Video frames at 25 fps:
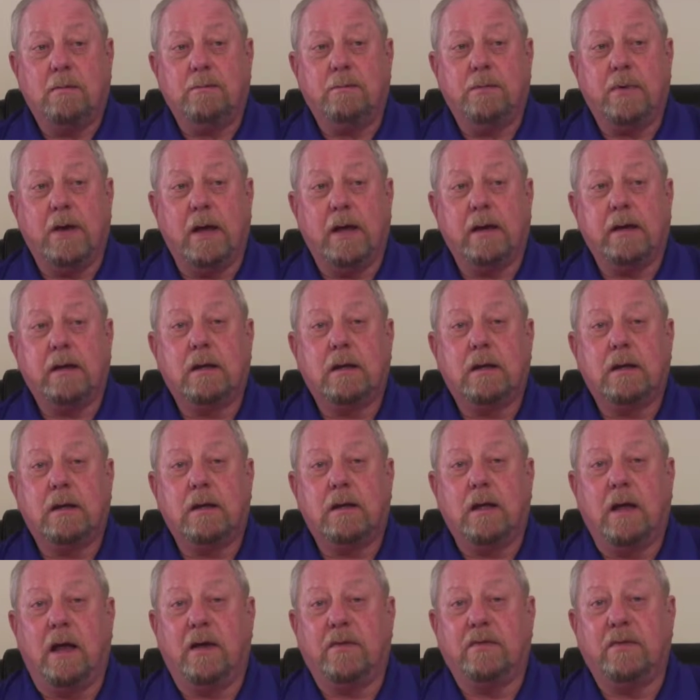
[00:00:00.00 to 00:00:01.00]
But
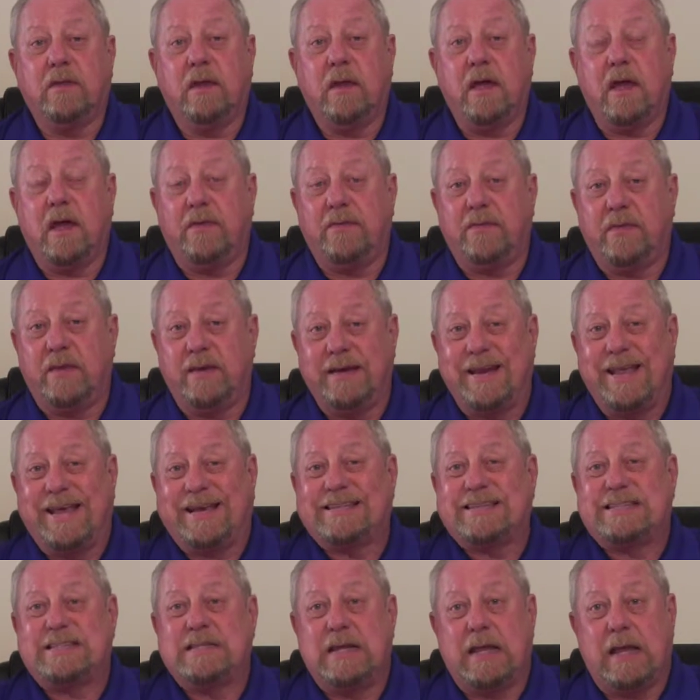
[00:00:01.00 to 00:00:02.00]
on the
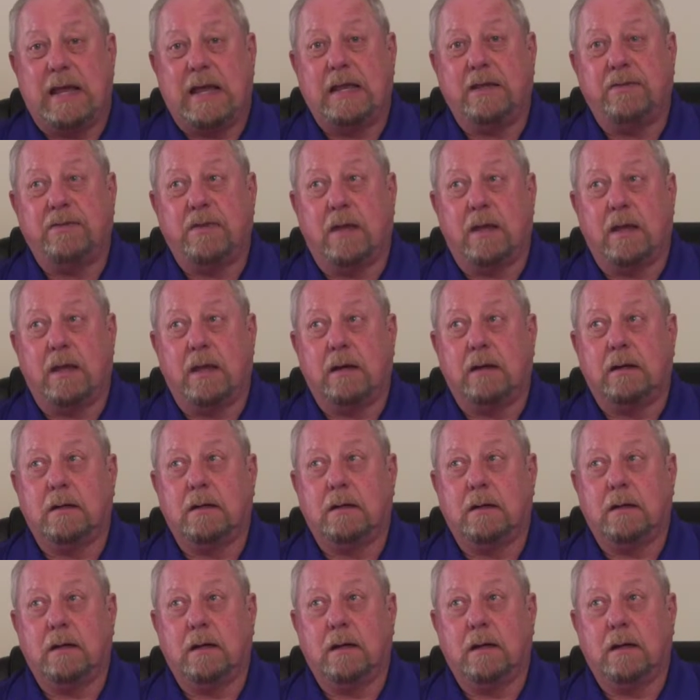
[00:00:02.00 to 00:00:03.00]
next day then,